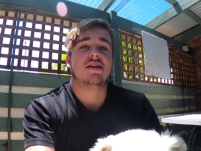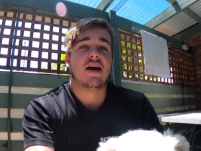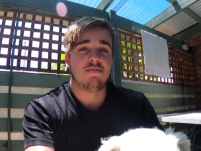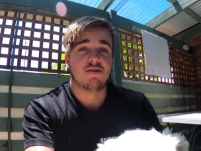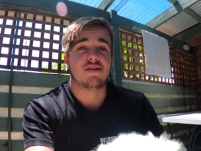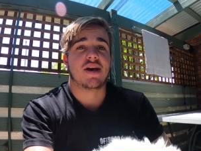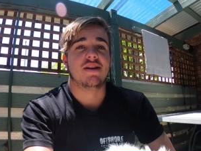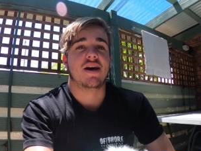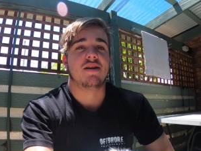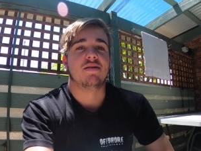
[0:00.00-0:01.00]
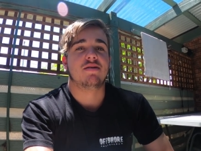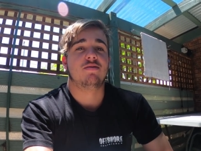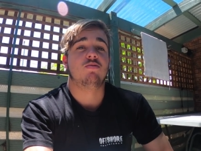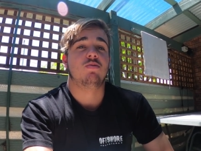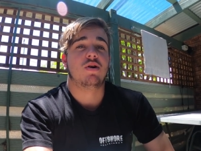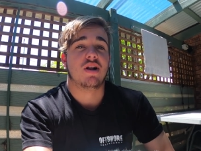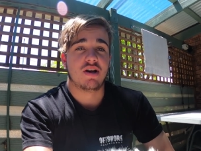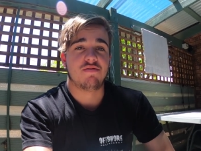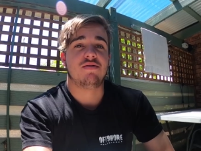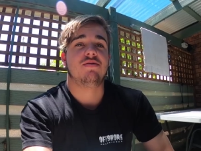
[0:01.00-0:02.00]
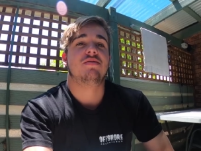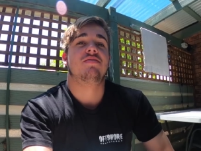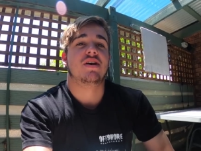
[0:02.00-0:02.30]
Happy birthday, Dad. I love you.